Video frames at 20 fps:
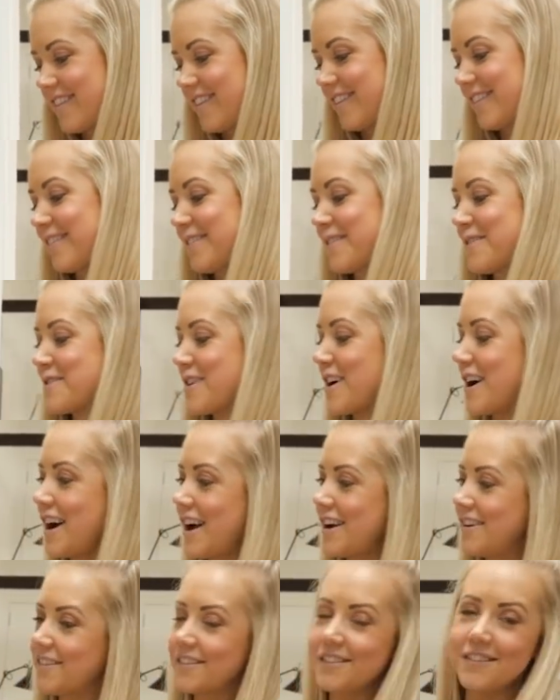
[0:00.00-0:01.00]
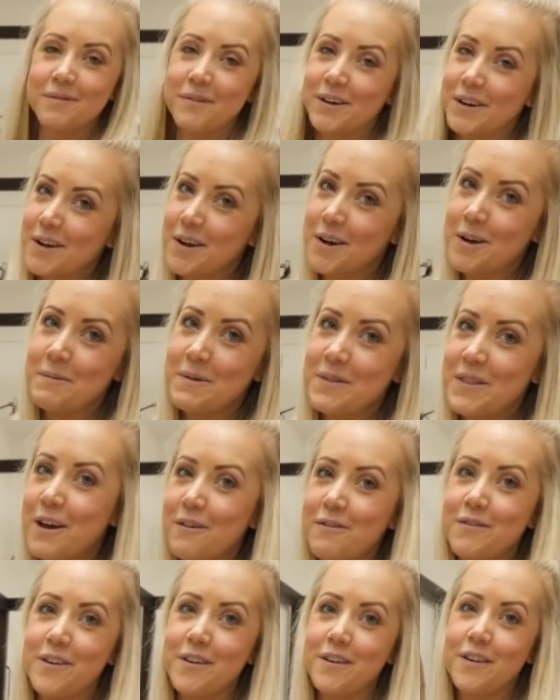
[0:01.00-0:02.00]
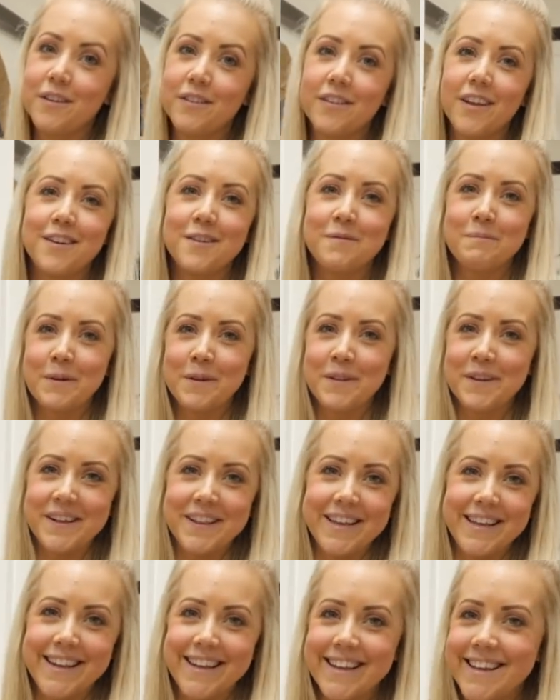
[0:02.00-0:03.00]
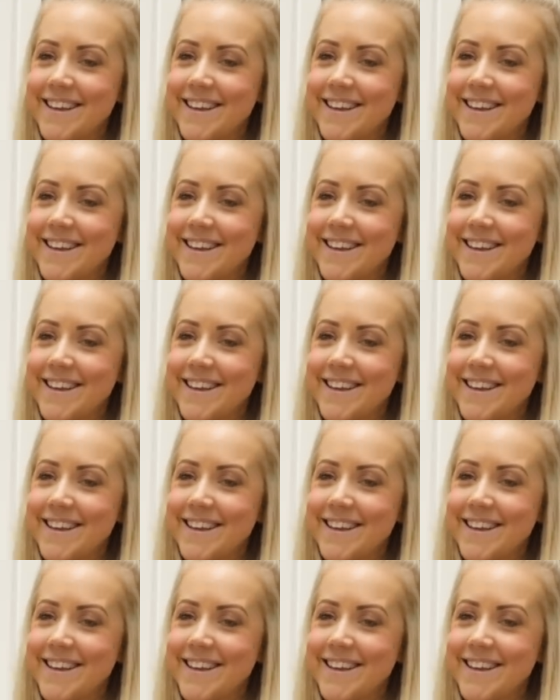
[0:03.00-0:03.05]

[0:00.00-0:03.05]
this is all Kyle's, so I'm not going to open that for you because I didn't bother cleaning